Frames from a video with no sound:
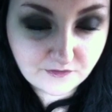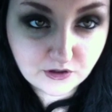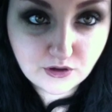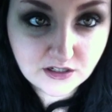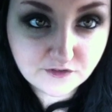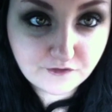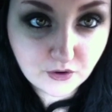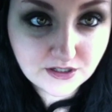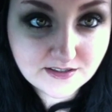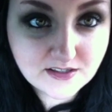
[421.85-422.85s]
for you not to
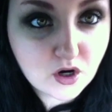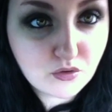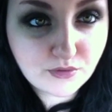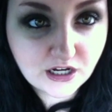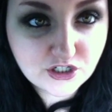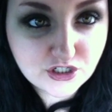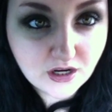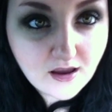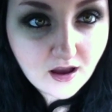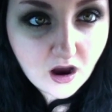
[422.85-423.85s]
focus so much
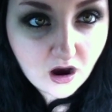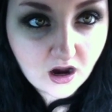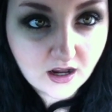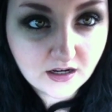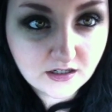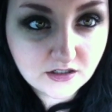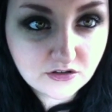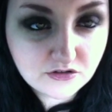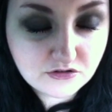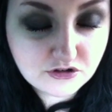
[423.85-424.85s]
on
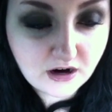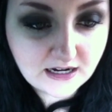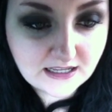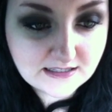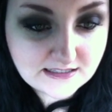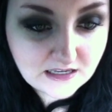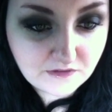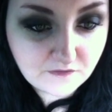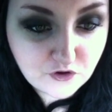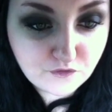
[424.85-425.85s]
trying to conceive
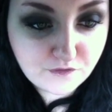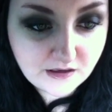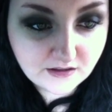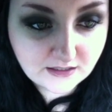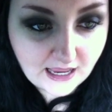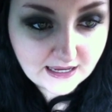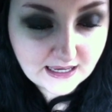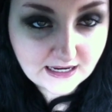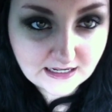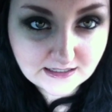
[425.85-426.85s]
if you feel like
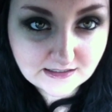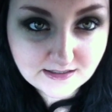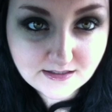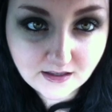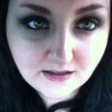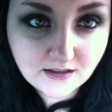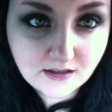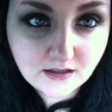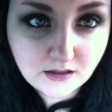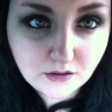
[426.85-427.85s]
it is
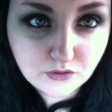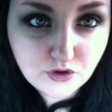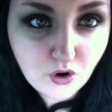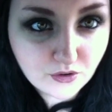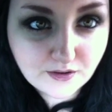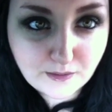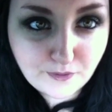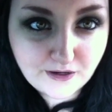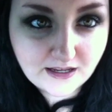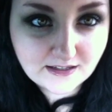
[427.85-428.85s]
totally
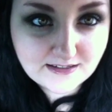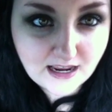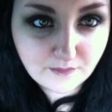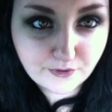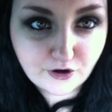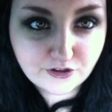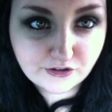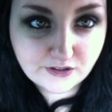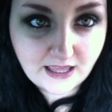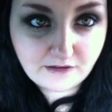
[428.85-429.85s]
putting a damper on
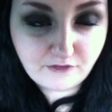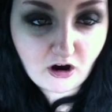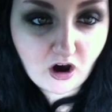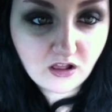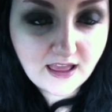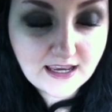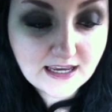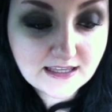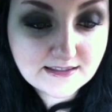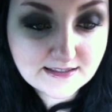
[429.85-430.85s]
your life. All I
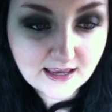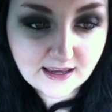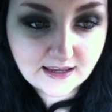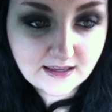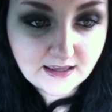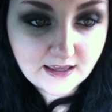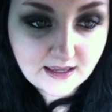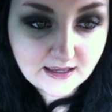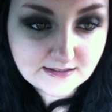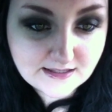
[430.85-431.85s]
can say
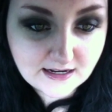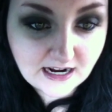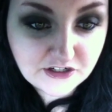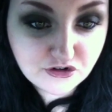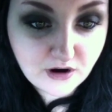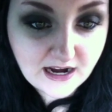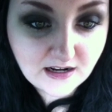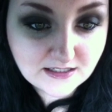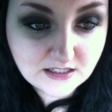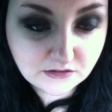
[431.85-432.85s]
is that I try
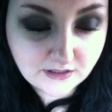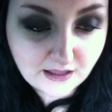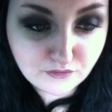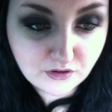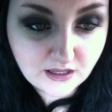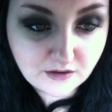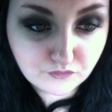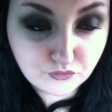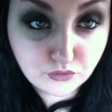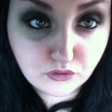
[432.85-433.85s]
not to let it
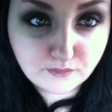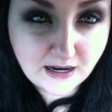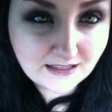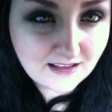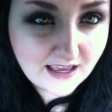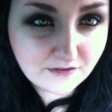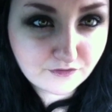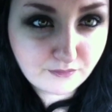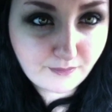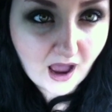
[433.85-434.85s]
rule my
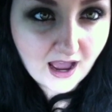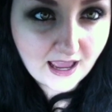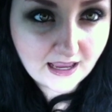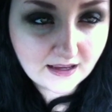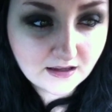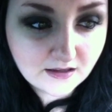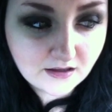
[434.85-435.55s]
life by,